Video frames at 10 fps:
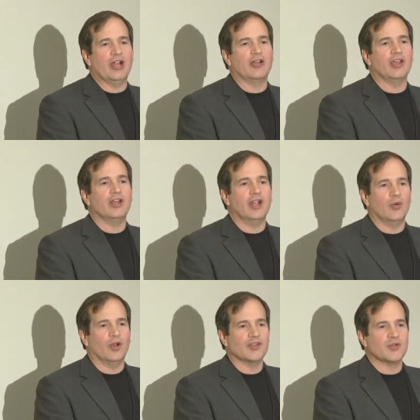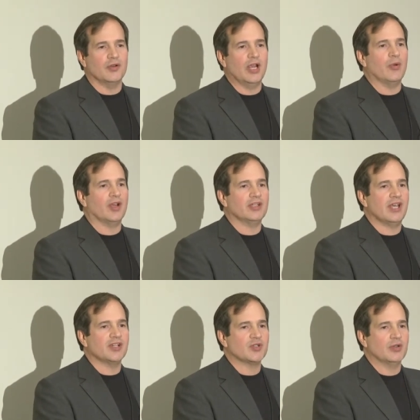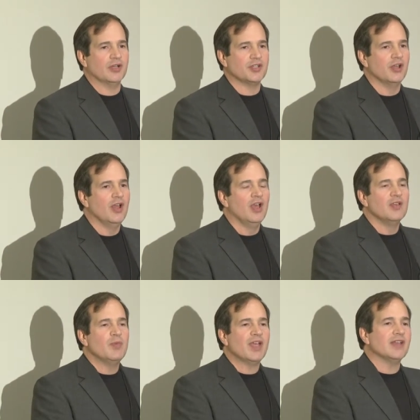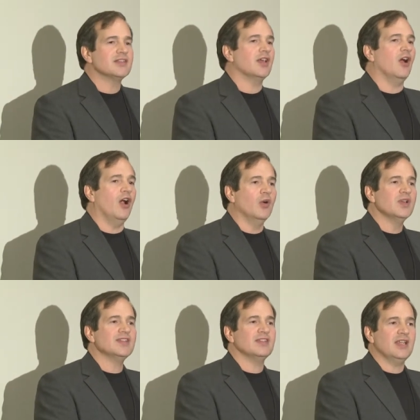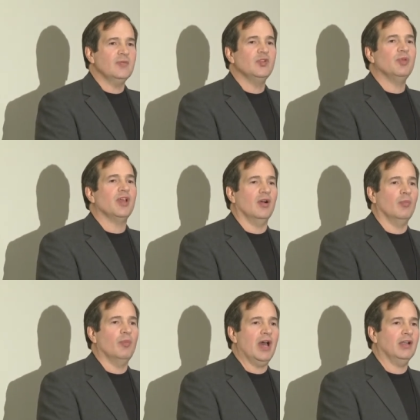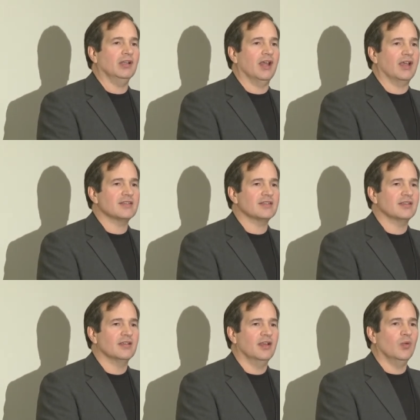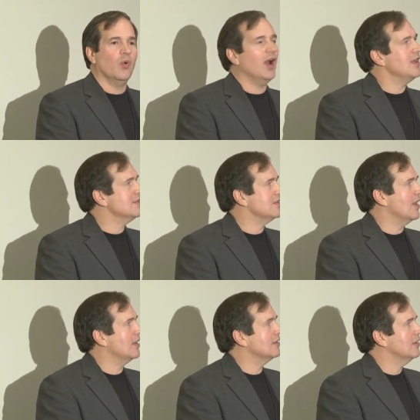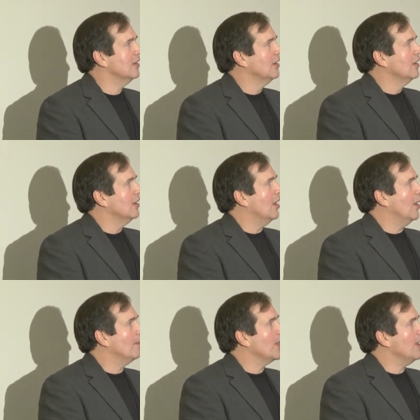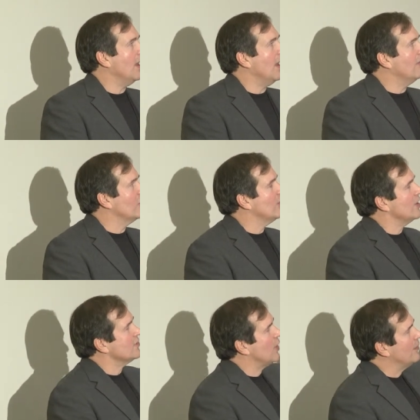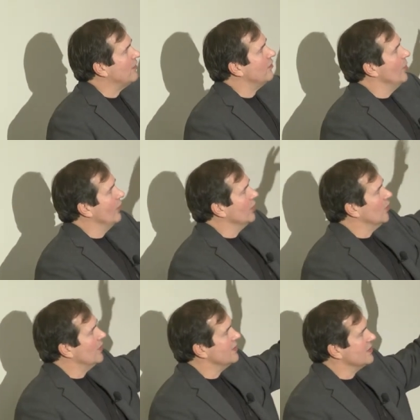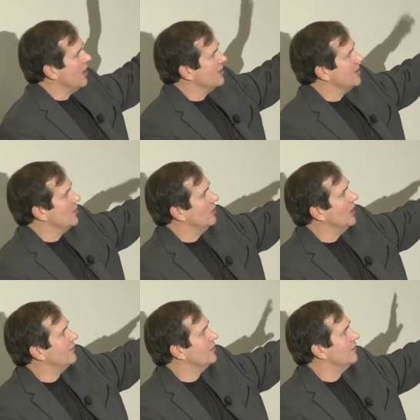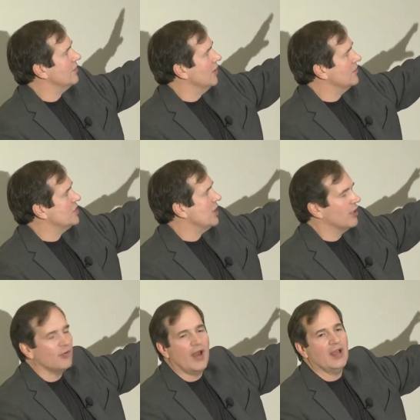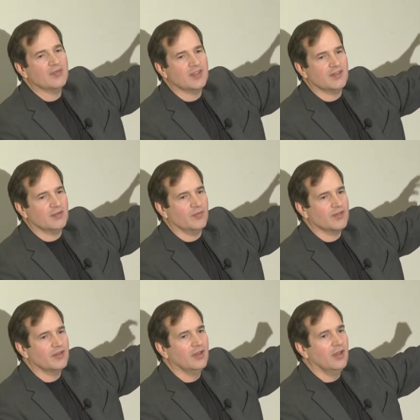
area networks or network attached storage, because they always seem to become bottlenecks. And why is that? Everybody's probably familiar with this concept on the left of shared RAM systems.